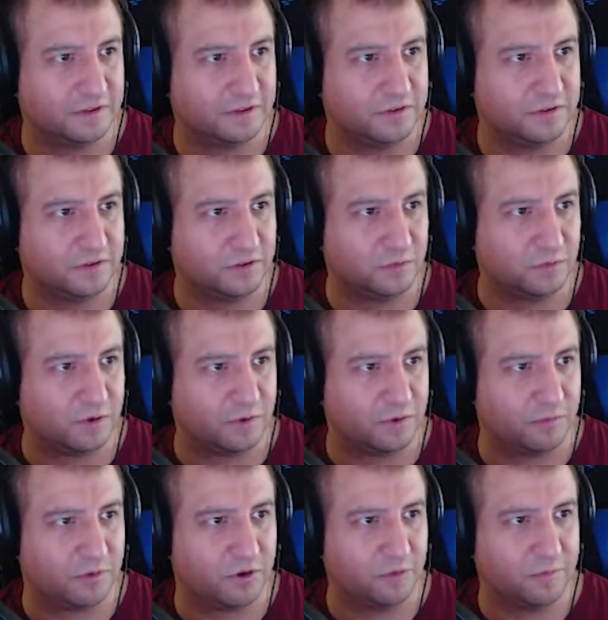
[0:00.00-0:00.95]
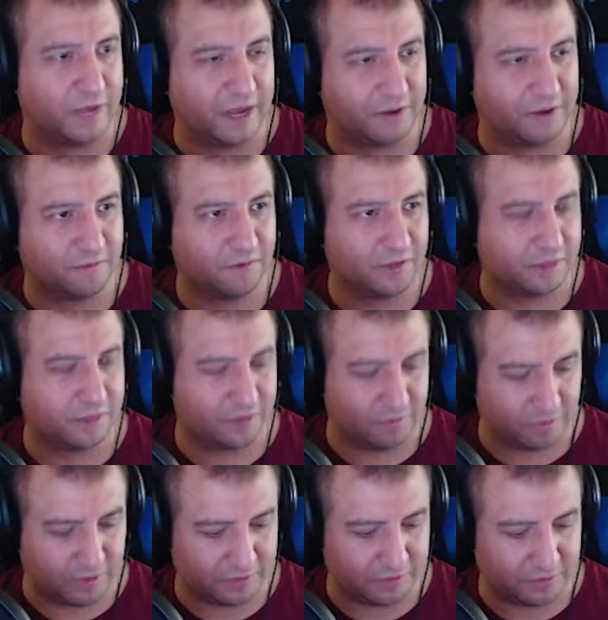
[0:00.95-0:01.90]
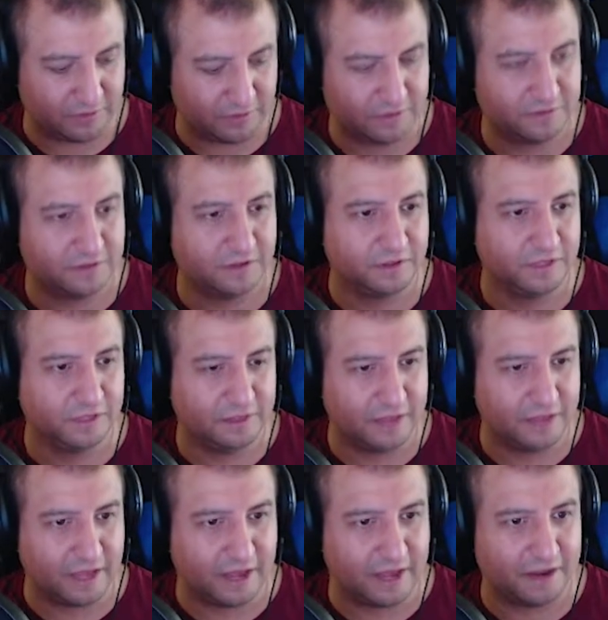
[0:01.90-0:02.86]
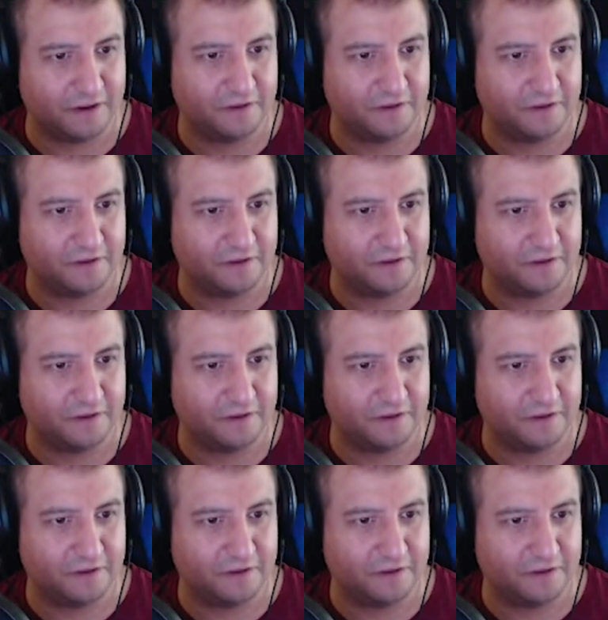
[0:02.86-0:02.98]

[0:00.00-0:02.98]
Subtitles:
Don't worry, we'll go back. We'll get the eraser. Let's delete that.